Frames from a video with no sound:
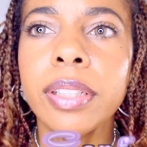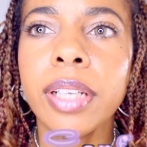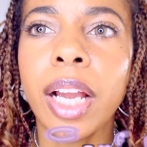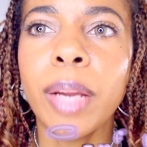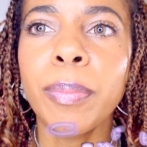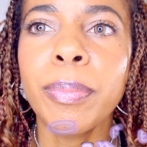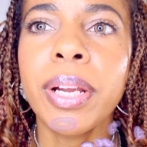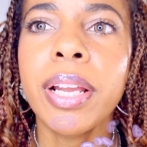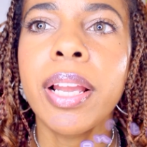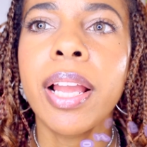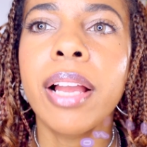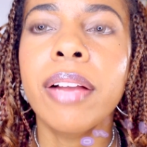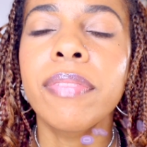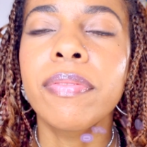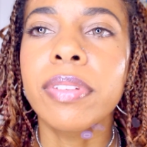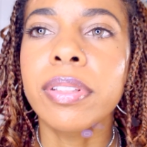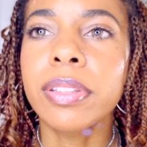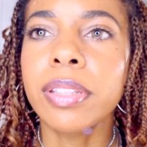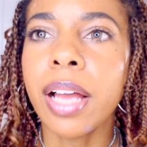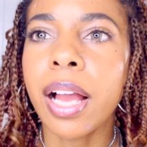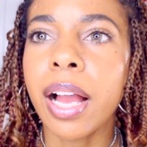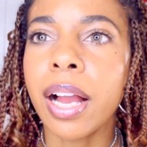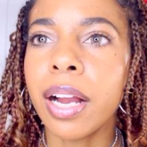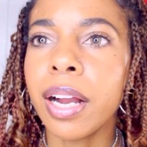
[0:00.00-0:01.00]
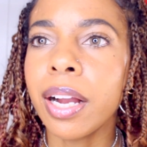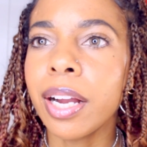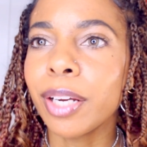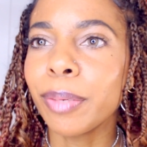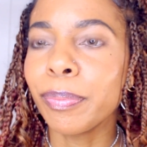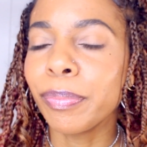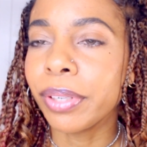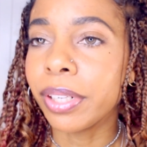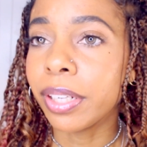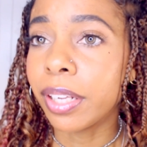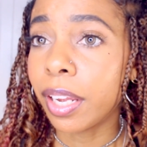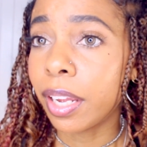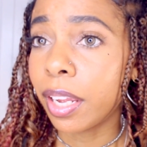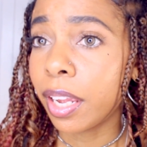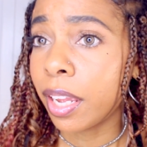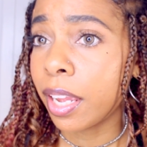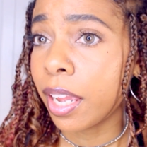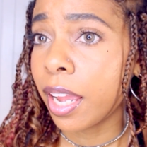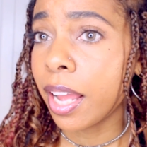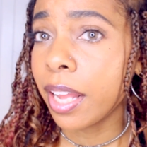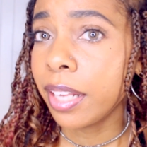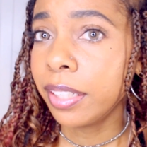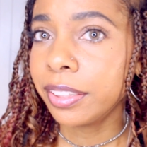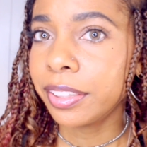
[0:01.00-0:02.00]
I might have a lot on, but it
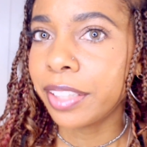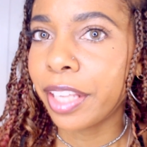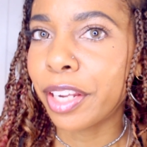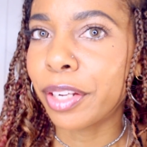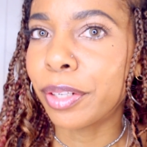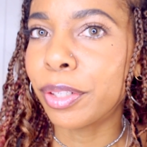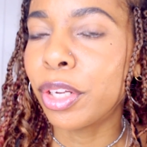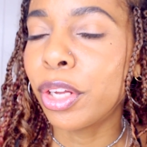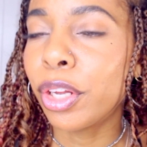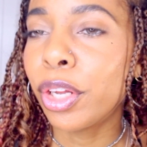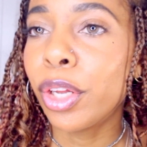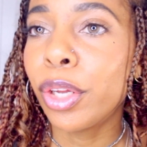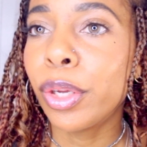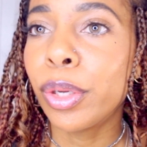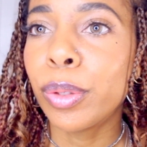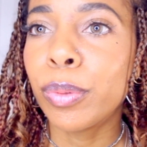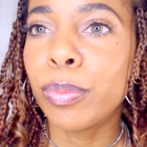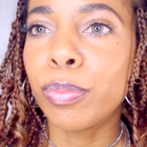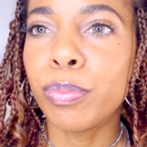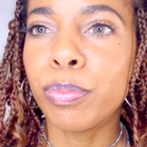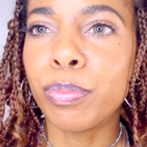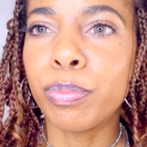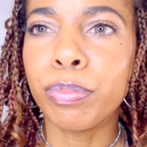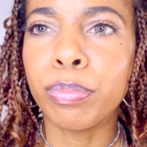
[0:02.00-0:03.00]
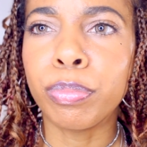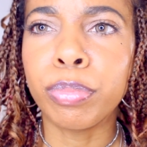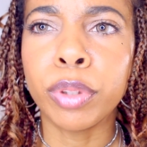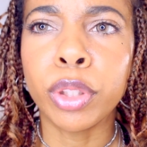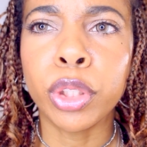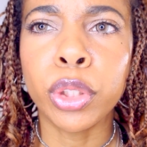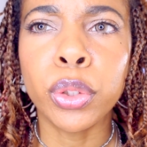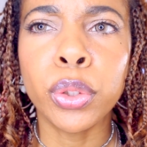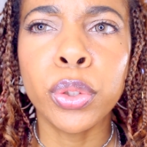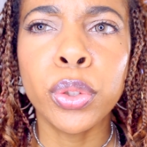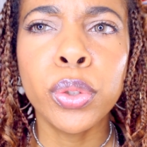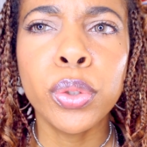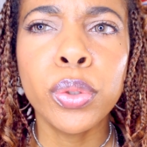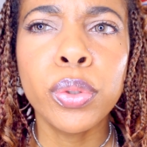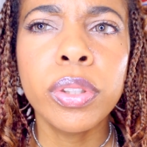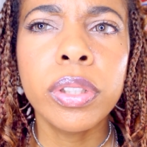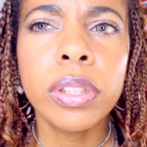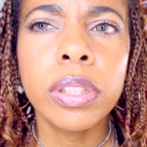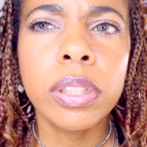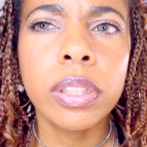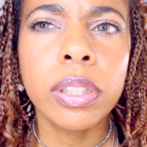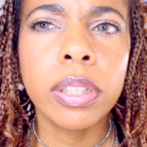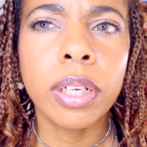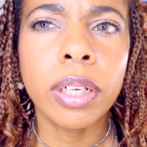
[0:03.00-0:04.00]
has like blue
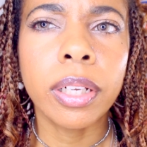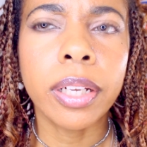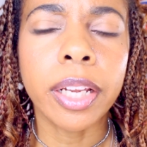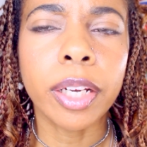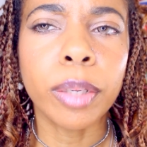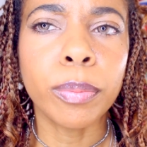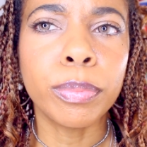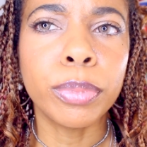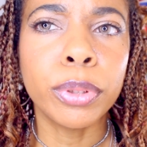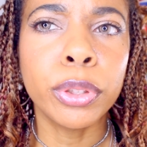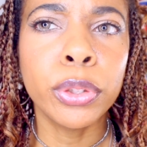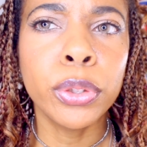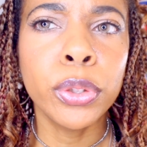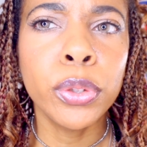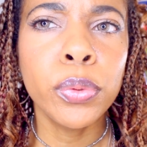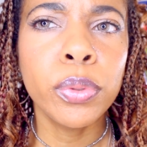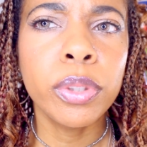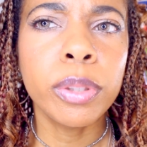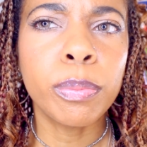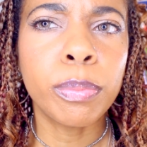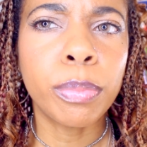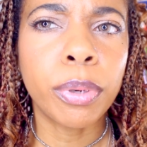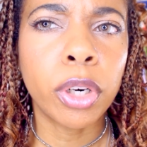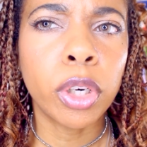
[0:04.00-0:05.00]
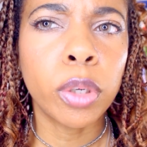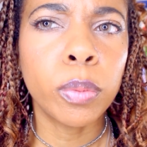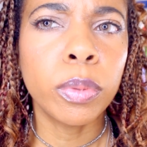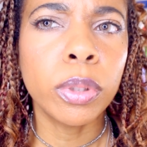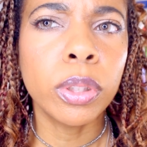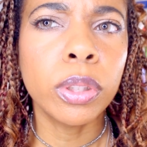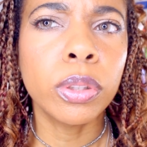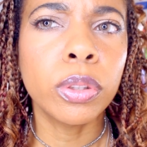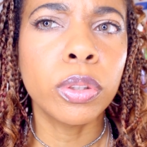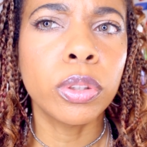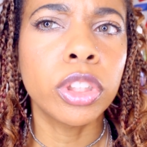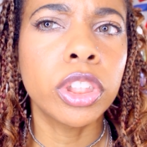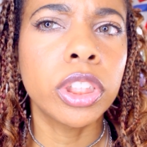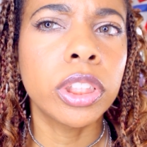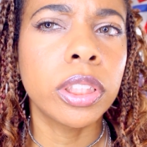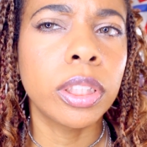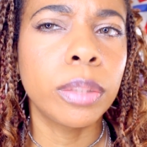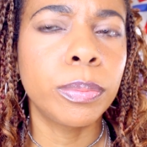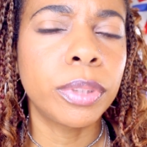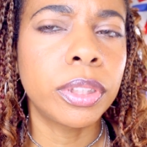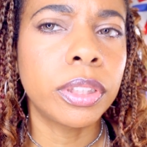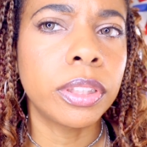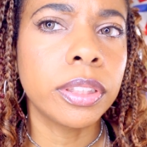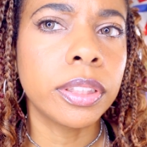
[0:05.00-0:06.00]
and purple
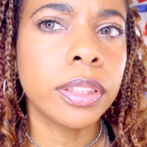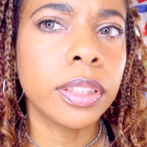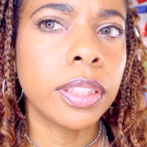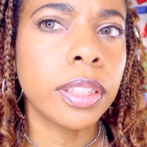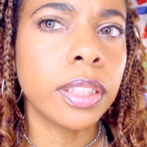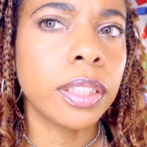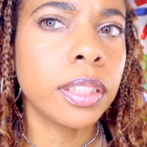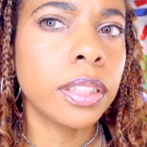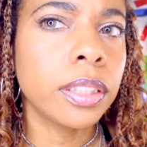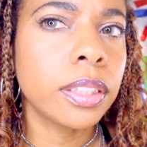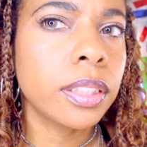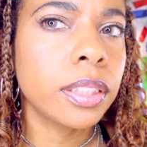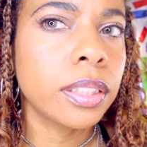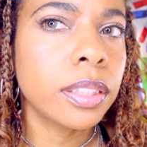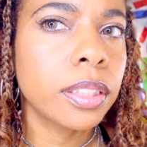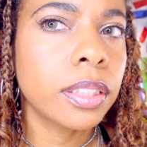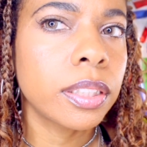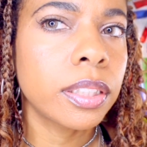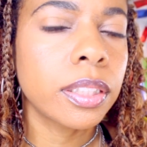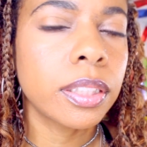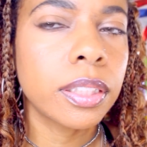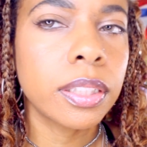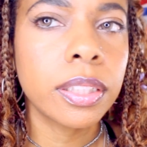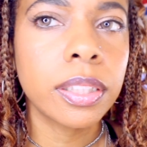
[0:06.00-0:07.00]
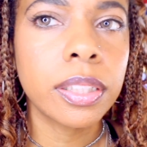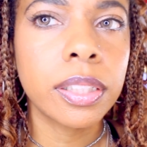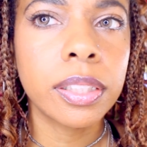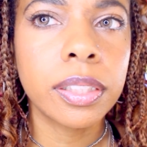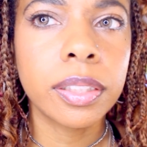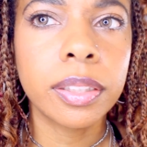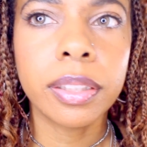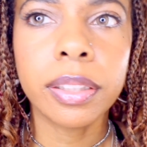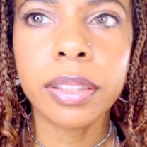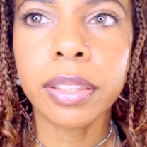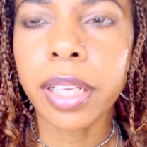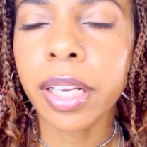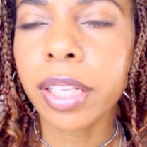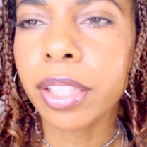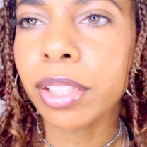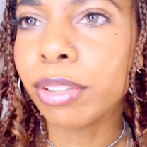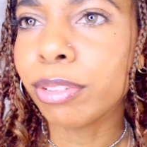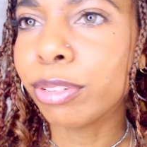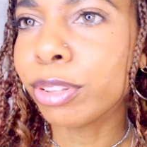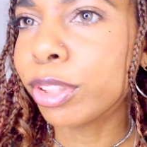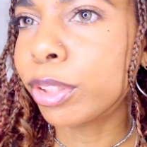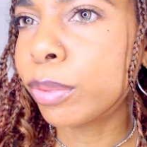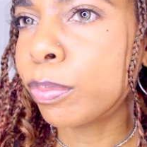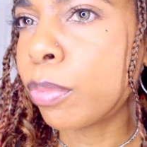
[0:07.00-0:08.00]
shimmers in it, like
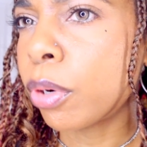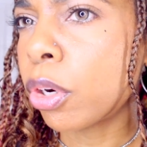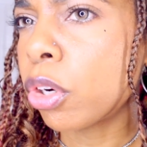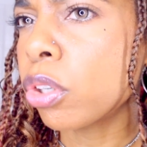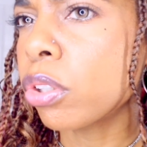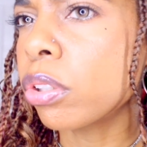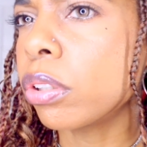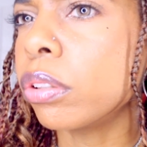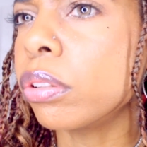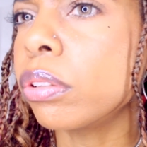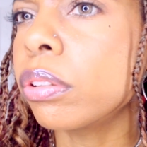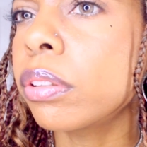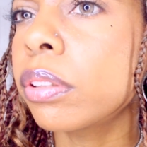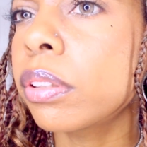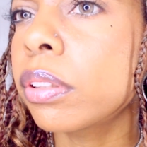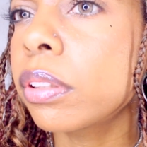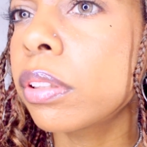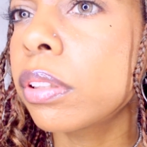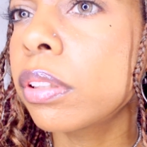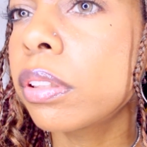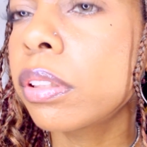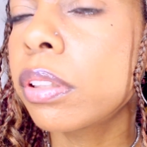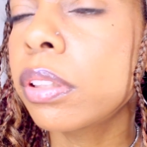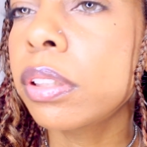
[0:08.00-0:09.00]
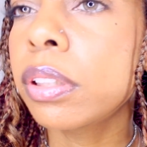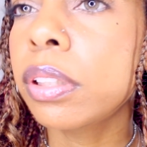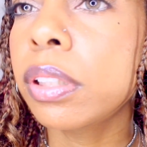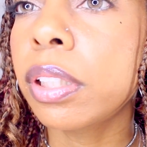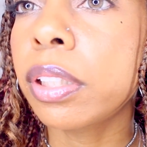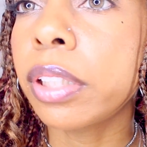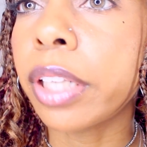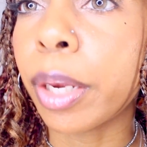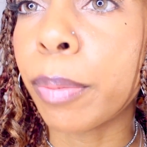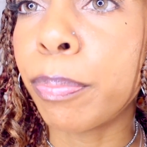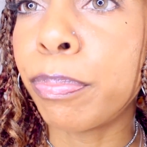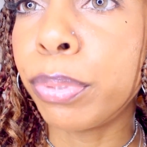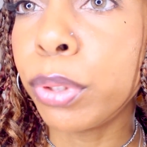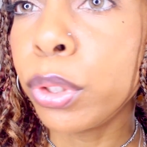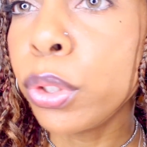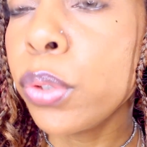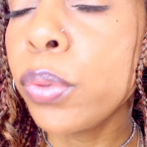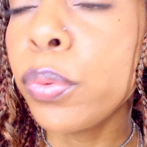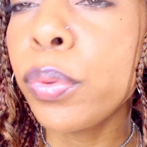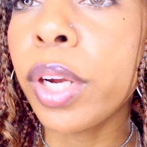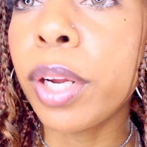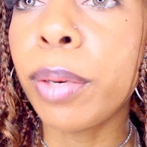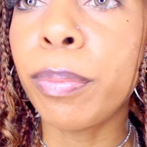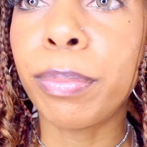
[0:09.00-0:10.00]
little sparkles, like
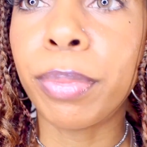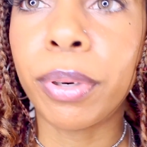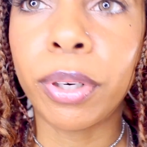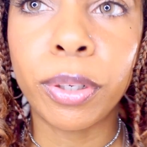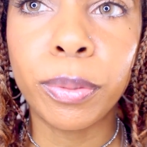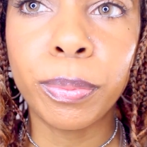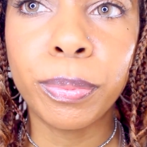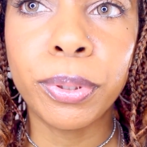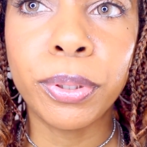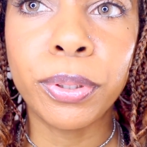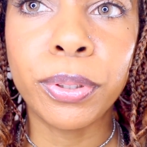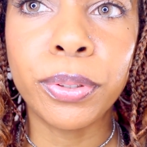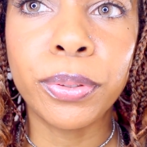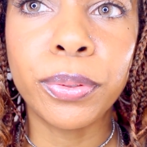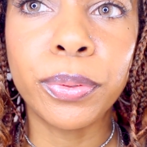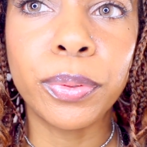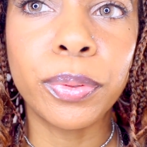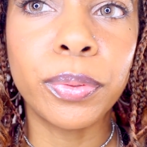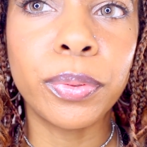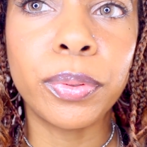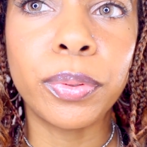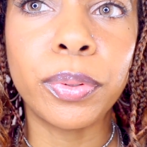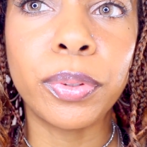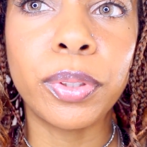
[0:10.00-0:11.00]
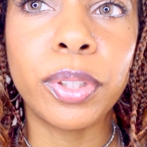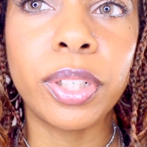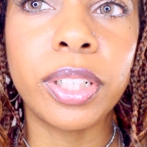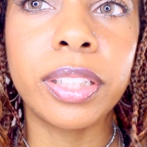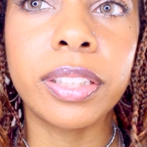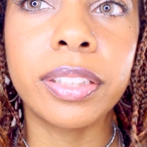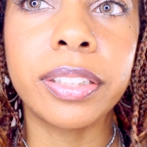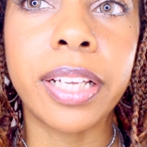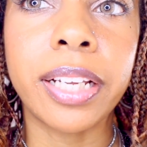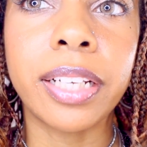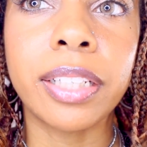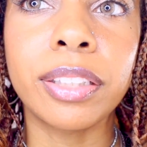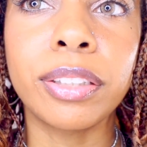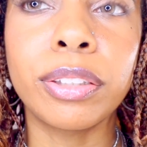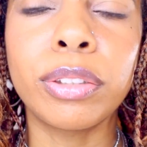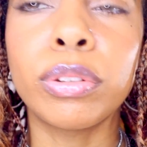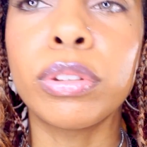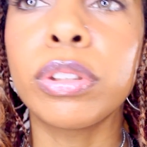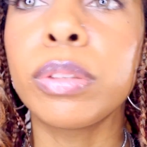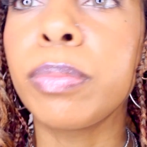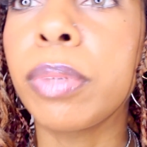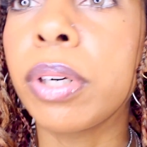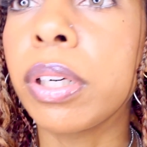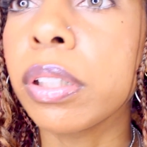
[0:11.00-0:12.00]
blue and purple, like little
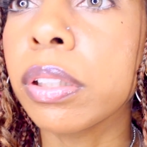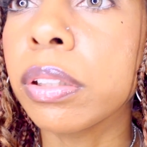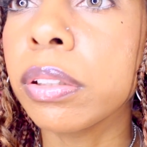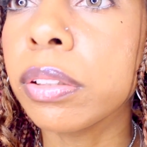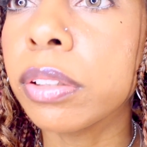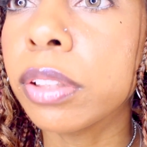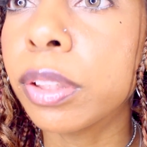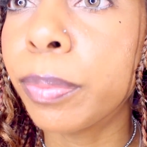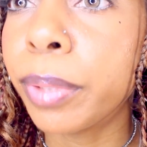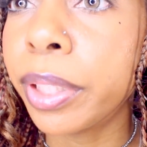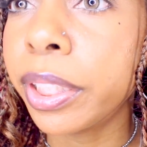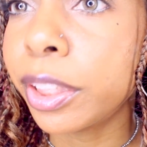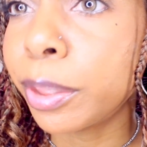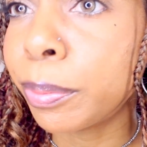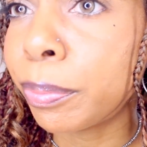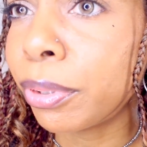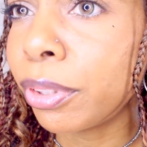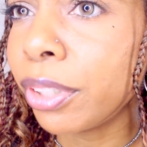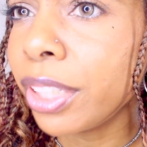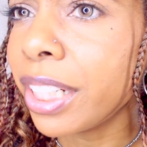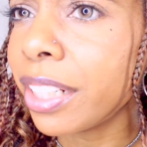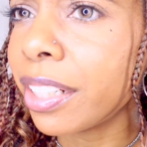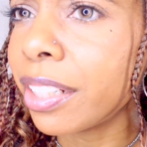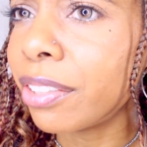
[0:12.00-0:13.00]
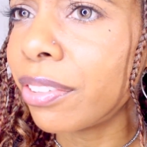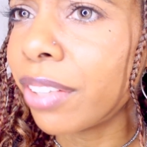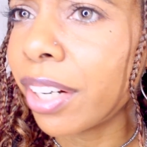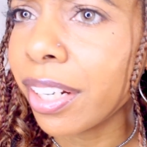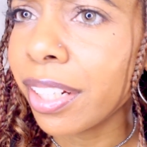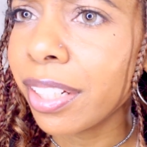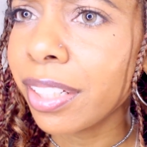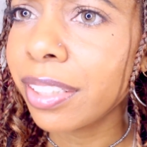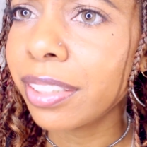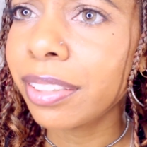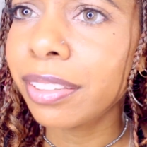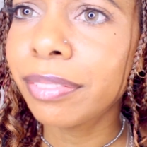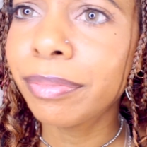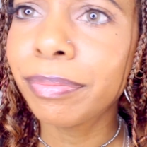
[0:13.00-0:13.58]
sparkles. But it's pretty, right?